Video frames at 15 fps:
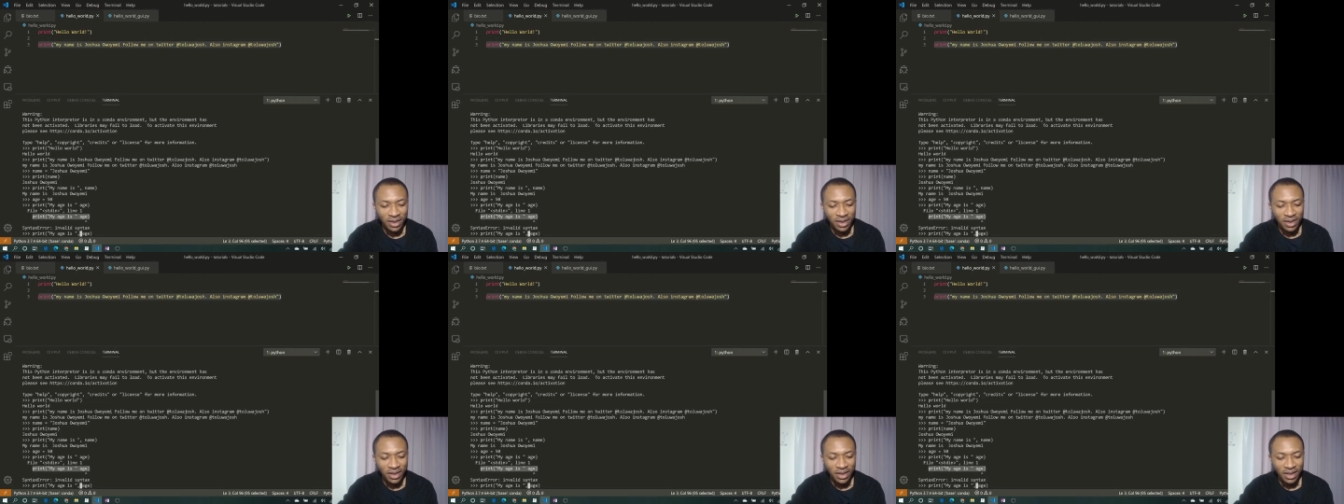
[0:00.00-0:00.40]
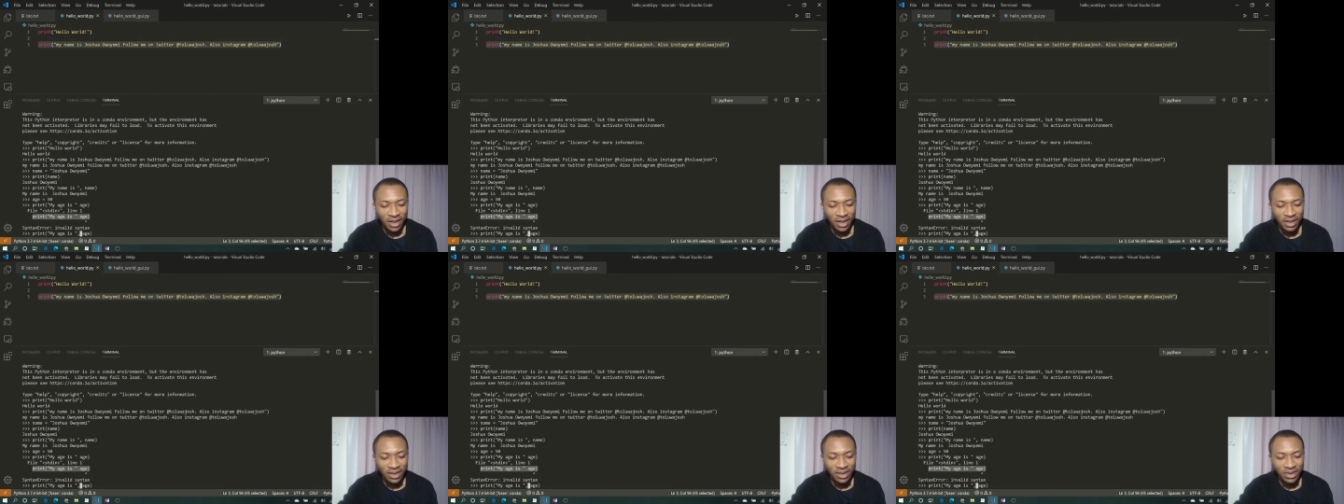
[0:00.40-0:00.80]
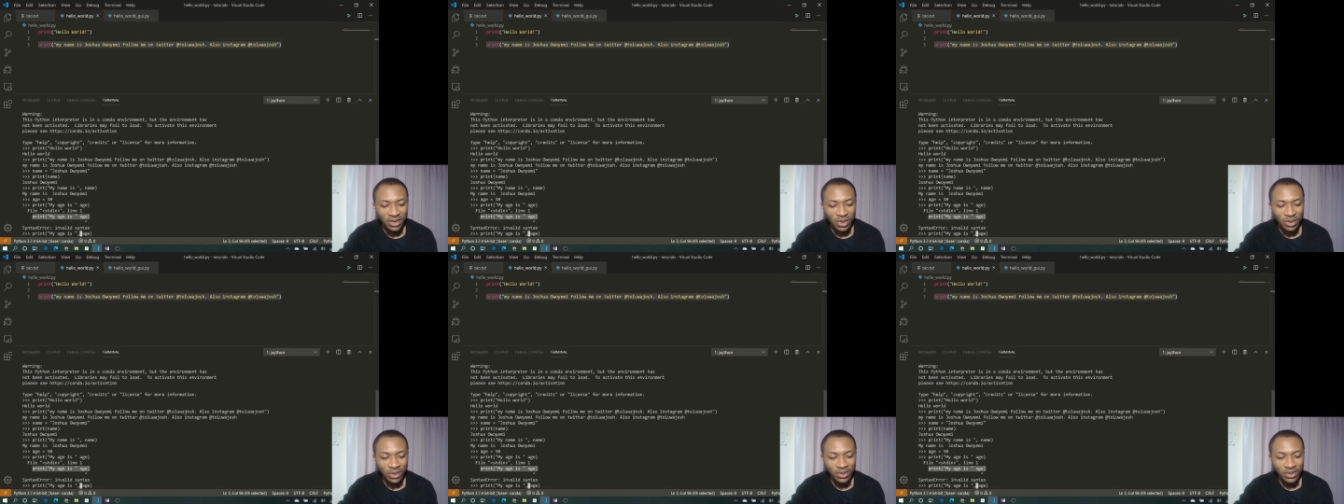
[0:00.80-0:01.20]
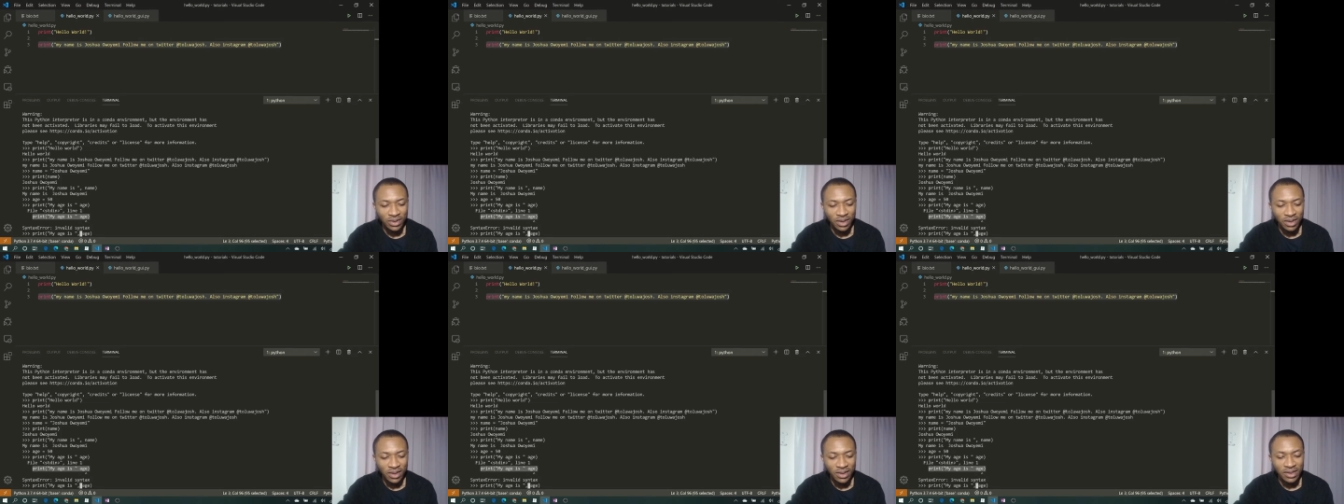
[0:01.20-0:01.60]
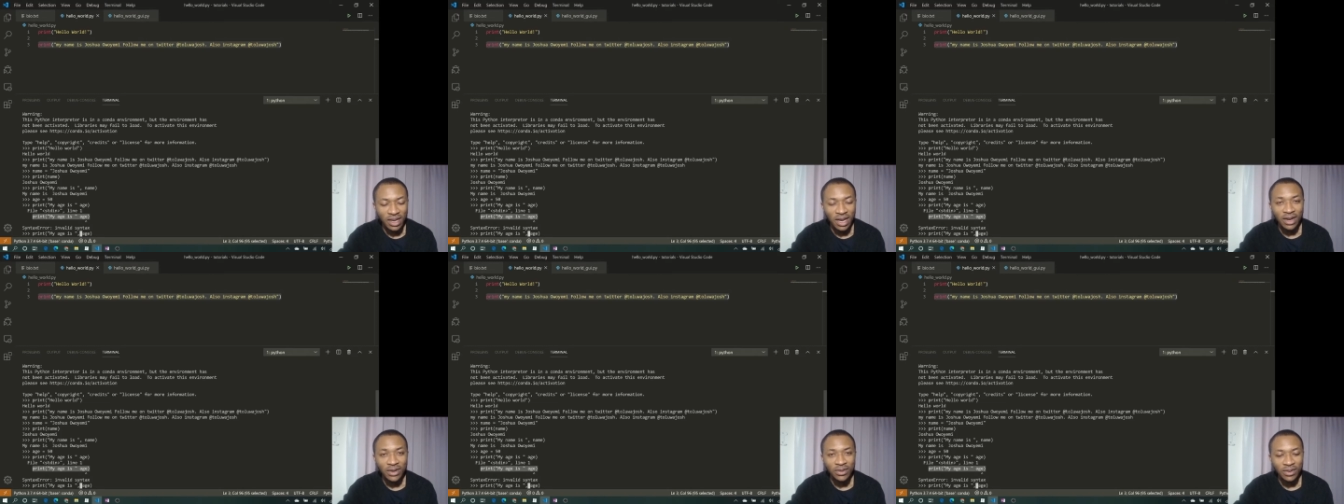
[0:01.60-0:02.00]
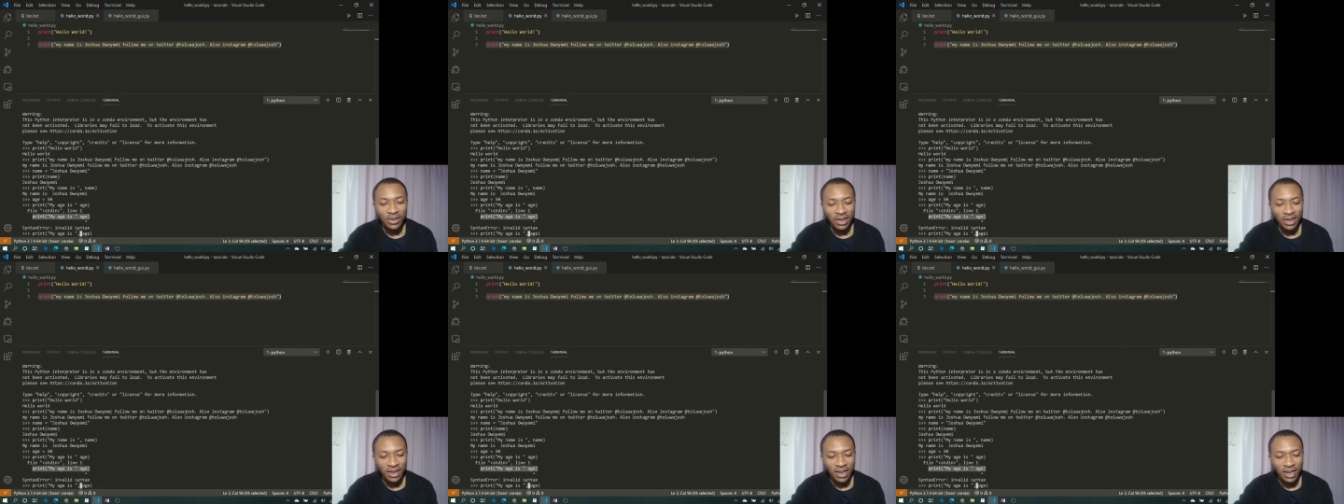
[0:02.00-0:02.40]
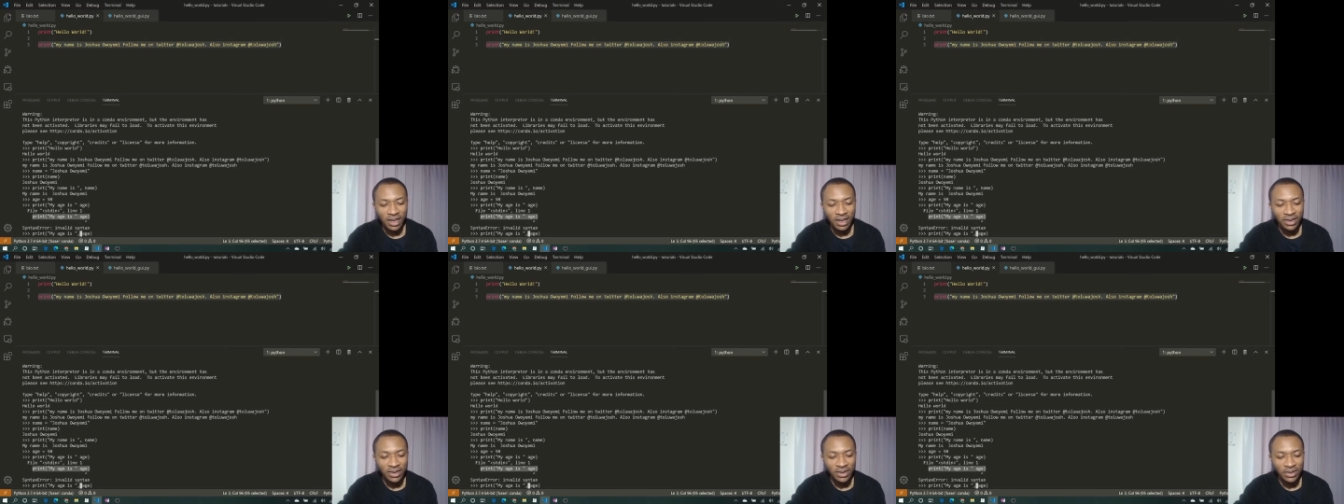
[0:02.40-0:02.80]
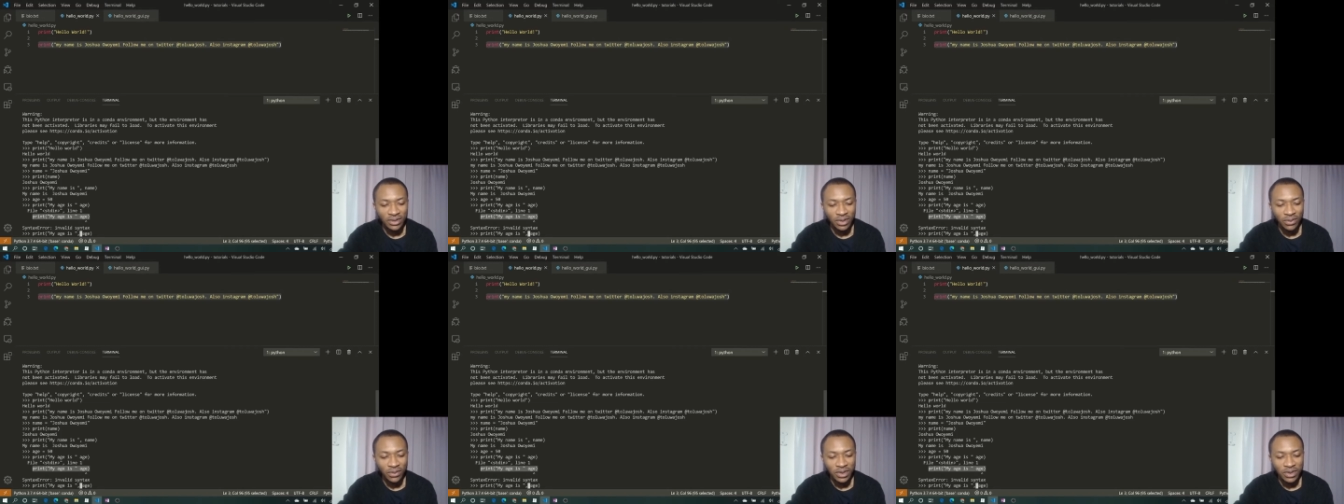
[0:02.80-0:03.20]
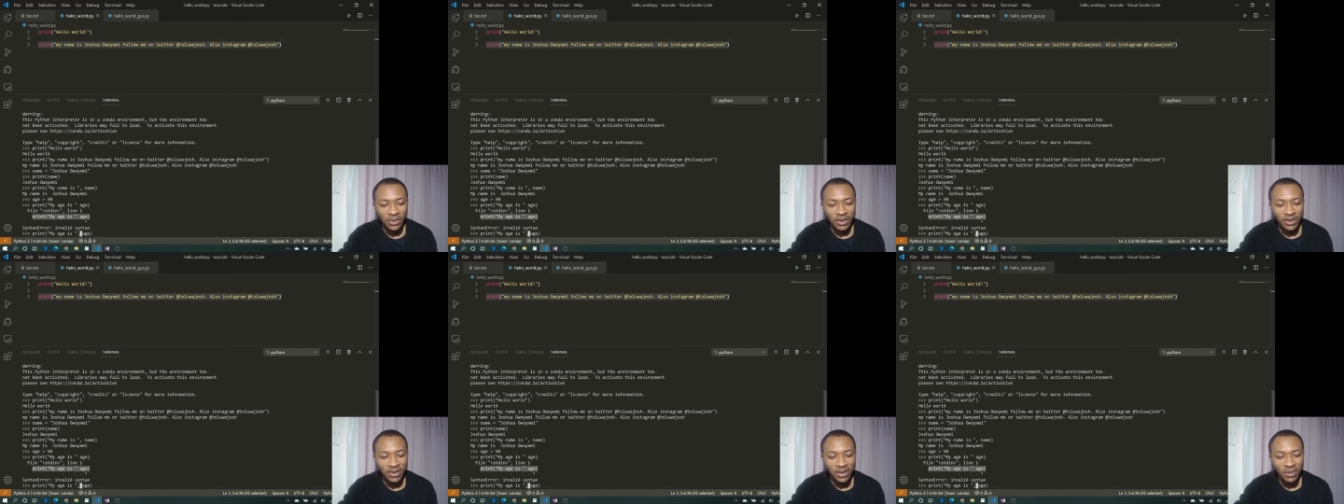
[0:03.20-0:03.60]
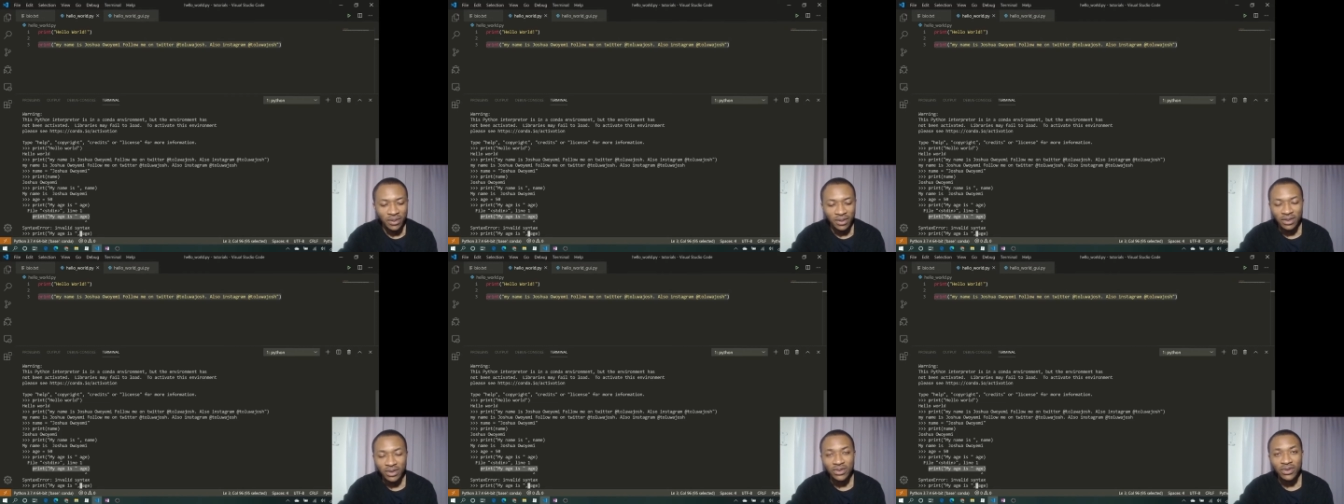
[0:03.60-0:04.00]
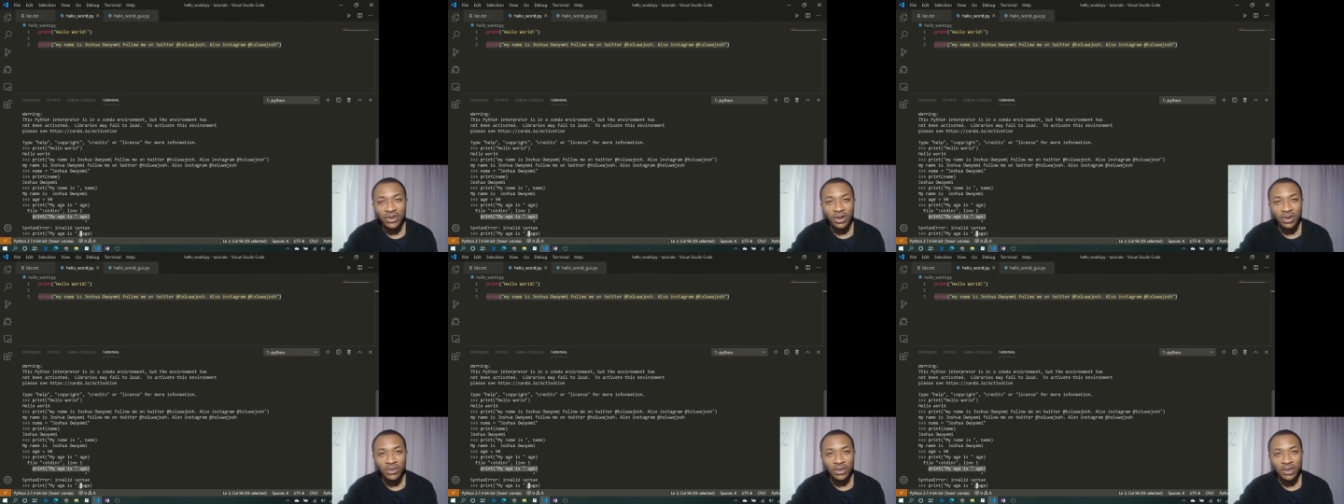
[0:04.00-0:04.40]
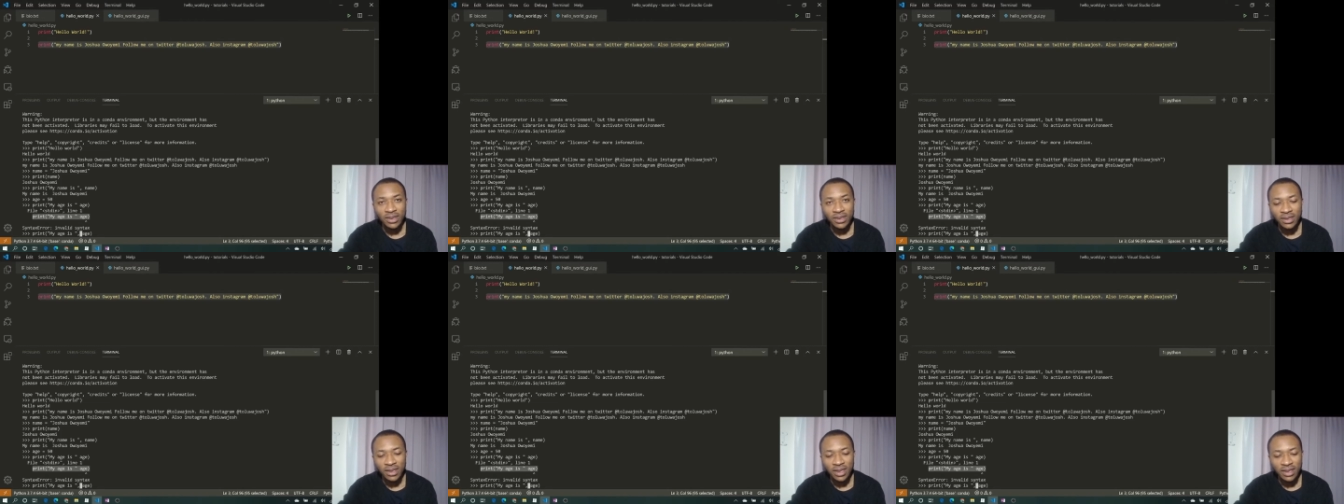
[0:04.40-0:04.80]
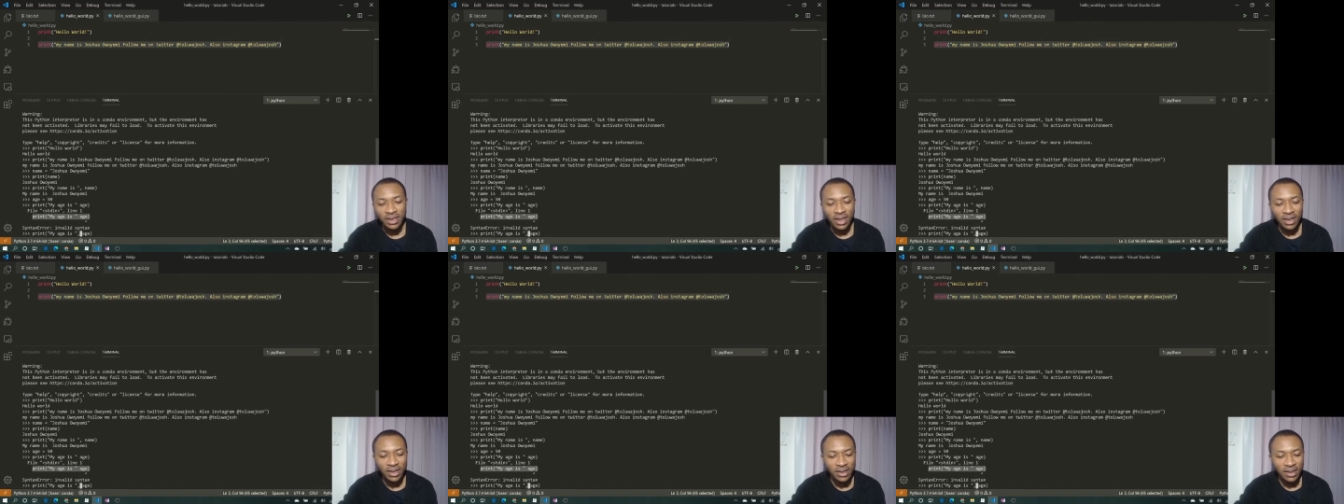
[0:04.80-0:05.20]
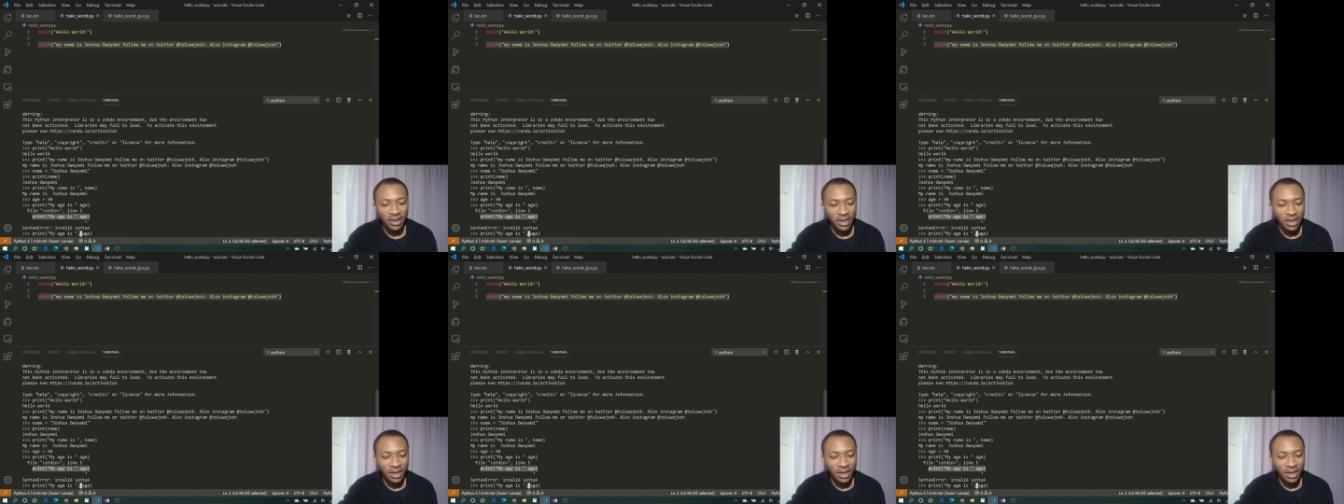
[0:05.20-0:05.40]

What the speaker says: and it shows this arrow under the age, so which means something is wrong with the syntax.